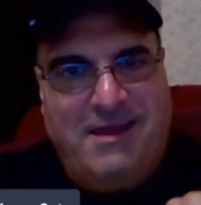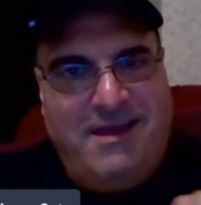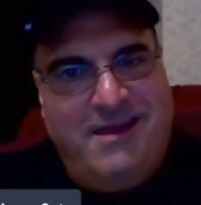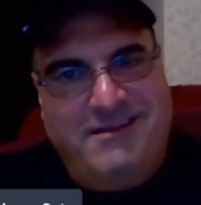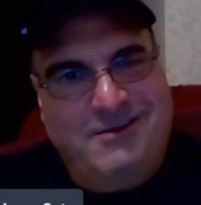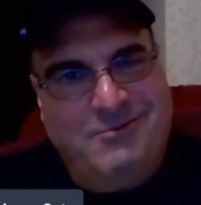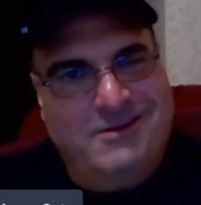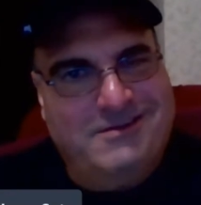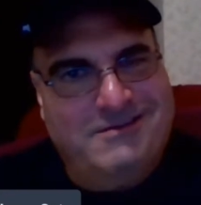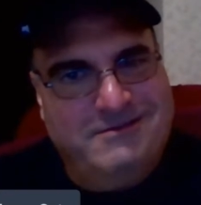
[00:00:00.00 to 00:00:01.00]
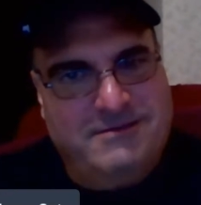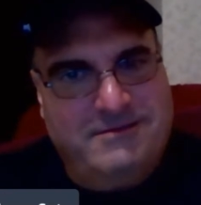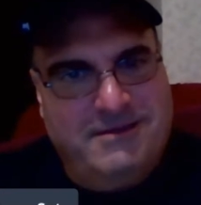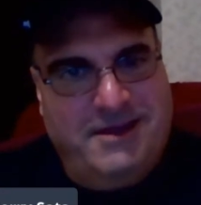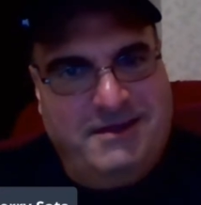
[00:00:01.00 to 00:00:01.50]
and you would
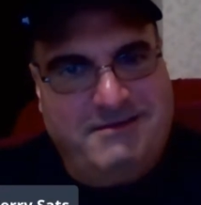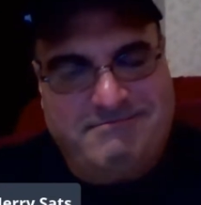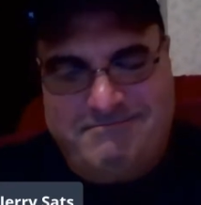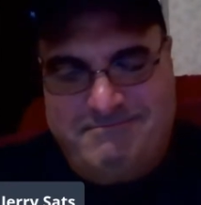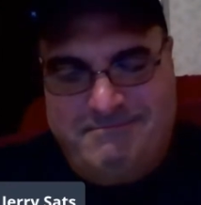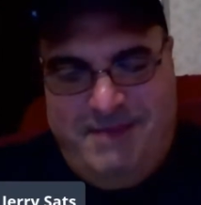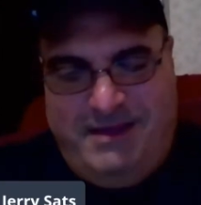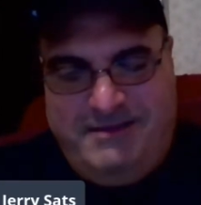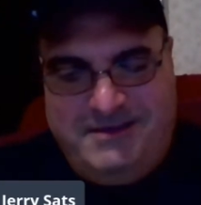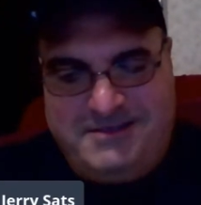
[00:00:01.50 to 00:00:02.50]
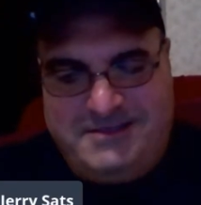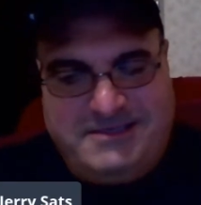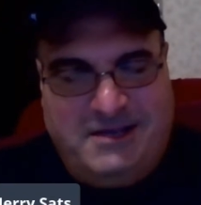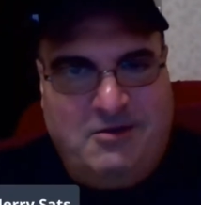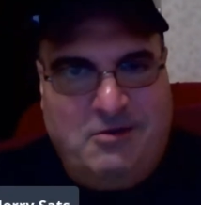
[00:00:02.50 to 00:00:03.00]
like make this
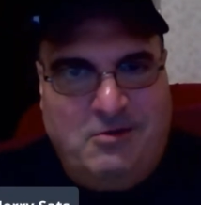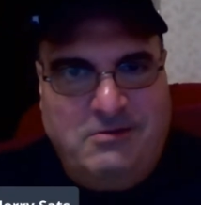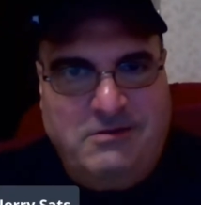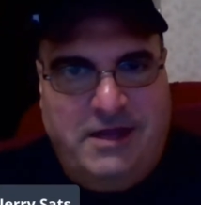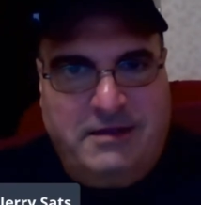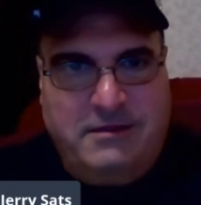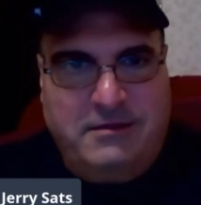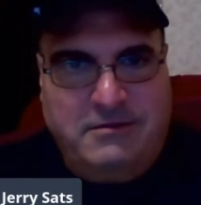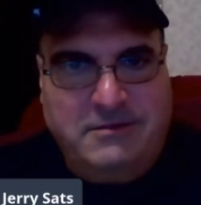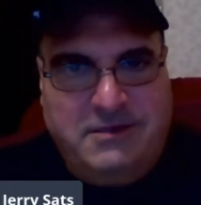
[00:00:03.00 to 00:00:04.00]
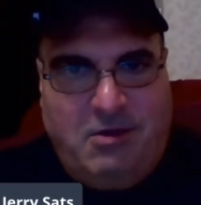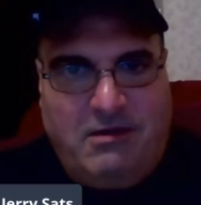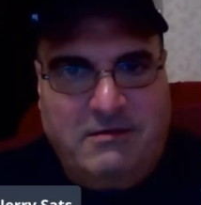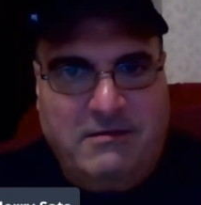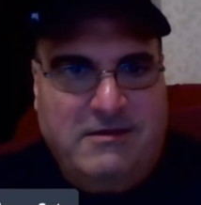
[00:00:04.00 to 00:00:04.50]
single like little
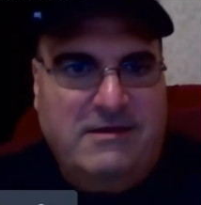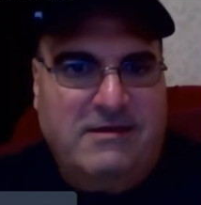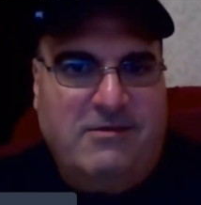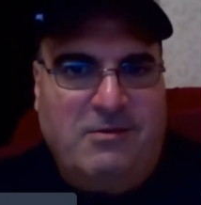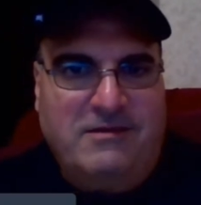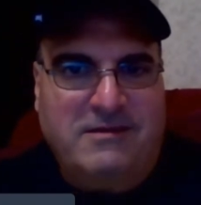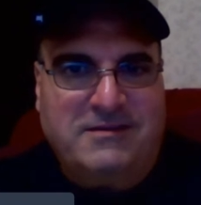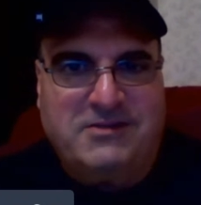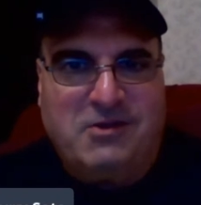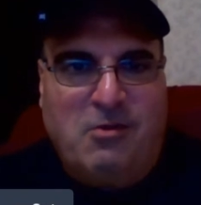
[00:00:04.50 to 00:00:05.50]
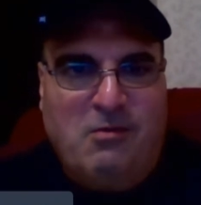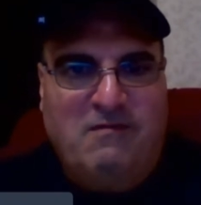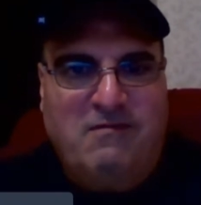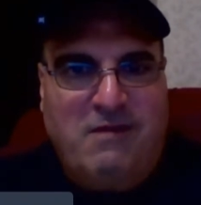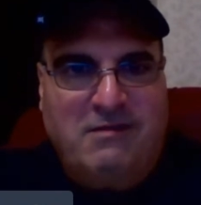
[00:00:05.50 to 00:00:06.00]
tart on the
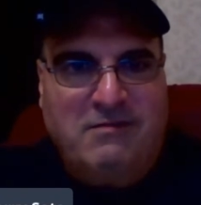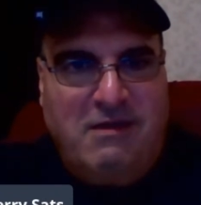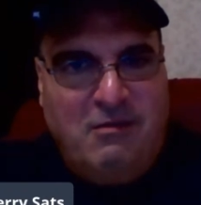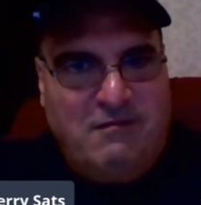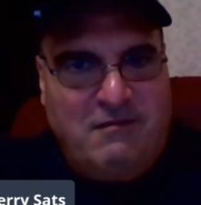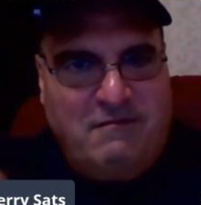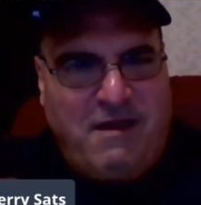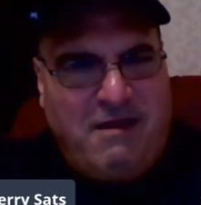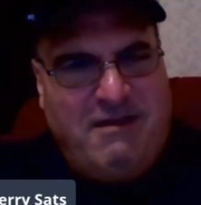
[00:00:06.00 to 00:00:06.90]
stove over the fire.